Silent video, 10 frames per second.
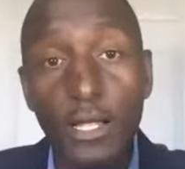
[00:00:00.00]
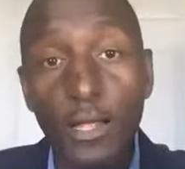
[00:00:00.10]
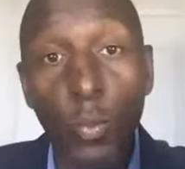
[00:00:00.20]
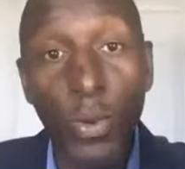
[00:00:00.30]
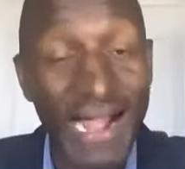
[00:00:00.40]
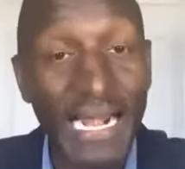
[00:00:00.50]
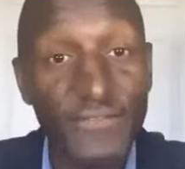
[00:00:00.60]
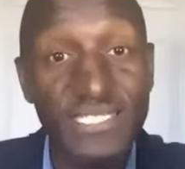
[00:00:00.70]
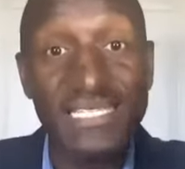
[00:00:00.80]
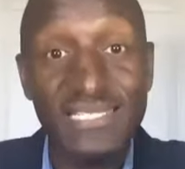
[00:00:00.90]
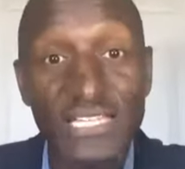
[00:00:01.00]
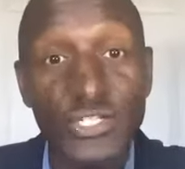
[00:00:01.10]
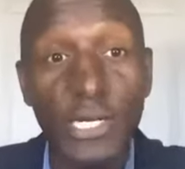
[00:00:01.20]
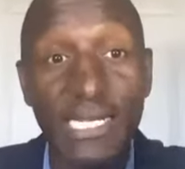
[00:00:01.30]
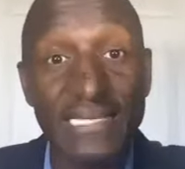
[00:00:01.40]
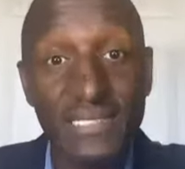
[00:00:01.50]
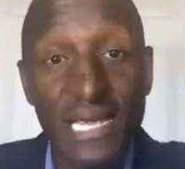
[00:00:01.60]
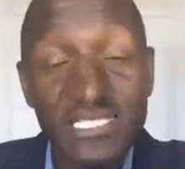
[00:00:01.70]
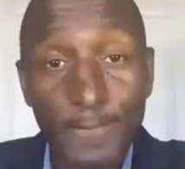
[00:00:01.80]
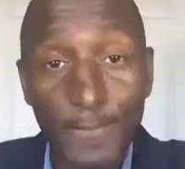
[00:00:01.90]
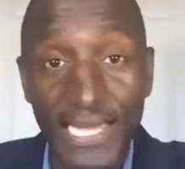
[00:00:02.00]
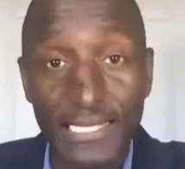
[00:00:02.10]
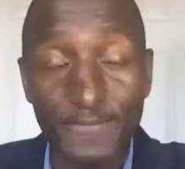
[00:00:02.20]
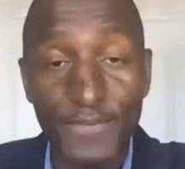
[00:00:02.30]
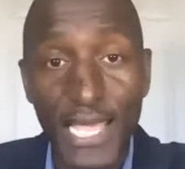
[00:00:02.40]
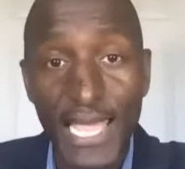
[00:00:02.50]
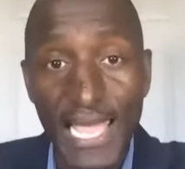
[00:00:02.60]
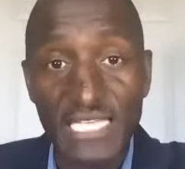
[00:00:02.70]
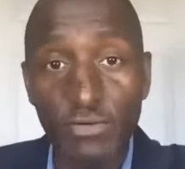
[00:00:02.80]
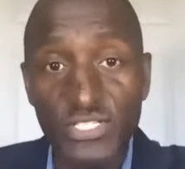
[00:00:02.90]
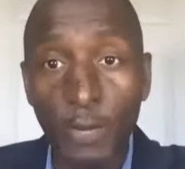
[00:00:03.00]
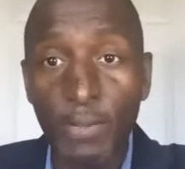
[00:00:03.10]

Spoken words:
what kind of success you can anticipate as a result.